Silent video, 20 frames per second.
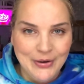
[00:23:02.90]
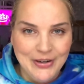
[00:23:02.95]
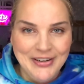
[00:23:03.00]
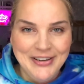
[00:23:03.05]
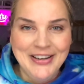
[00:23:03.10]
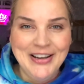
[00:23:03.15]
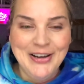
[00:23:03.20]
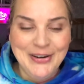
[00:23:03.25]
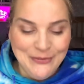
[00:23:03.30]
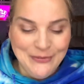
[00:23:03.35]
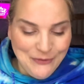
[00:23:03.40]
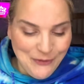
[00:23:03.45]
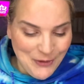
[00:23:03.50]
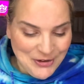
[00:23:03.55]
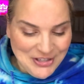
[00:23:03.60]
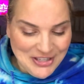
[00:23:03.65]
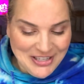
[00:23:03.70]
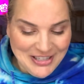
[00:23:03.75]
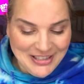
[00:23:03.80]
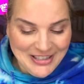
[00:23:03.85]
one,
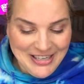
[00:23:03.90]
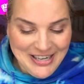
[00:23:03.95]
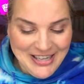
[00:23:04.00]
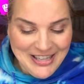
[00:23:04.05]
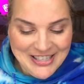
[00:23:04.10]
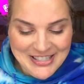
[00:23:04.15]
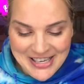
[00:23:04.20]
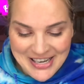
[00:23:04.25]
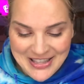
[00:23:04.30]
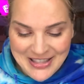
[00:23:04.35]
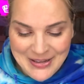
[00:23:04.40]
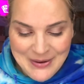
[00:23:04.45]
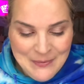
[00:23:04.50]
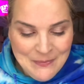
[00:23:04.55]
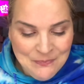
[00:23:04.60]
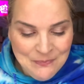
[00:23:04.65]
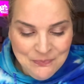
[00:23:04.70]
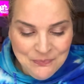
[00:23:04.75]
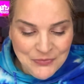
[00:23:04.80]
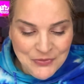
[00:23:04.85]
unfortunately. That's like
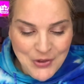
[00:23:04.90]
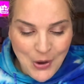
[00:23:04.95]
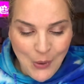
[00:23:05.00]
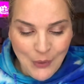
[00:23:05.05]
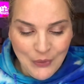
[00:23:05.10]
the